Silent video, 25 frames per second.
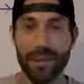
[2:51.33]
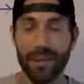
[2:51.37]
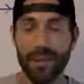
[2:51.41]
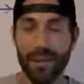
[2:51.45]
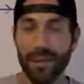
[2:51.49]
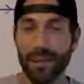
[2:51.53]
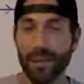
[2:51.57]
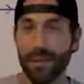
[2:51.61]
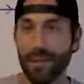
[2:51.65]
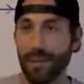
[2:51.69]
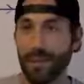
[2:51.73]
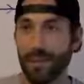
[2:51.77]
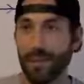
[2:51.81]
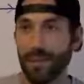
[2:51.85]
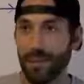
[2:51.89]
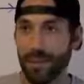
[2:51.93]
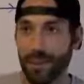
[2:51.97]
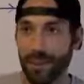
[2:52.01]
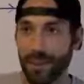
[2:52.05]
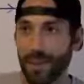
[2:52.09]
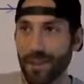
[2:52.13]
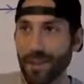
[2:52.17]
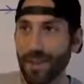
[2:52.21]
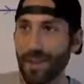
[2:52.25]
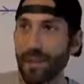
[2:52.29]
you don't
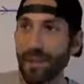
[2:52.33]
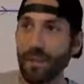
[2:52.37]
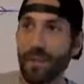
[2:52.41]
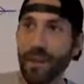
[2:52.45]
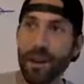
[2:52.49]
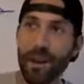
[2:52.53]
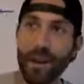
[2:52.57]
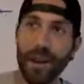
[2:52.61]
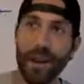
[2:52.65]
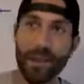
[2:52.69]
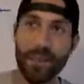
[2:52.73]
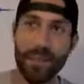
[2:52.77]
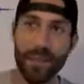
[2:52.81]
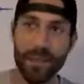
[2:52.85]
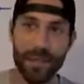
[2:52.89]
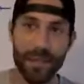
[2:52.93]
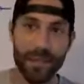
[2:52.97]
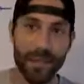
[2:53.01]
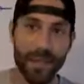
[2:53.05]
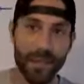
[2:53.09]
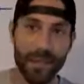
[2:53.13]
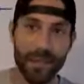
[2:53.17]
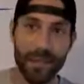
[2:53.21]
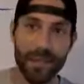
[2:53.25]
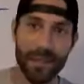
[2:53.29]
really think about how
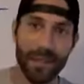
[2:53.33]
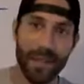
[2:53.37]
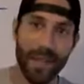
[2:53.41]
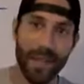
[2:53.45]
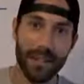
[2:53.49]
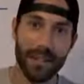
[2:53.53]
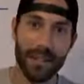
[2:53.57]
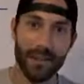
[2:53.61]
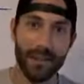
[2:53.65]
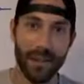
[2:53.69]
much distance has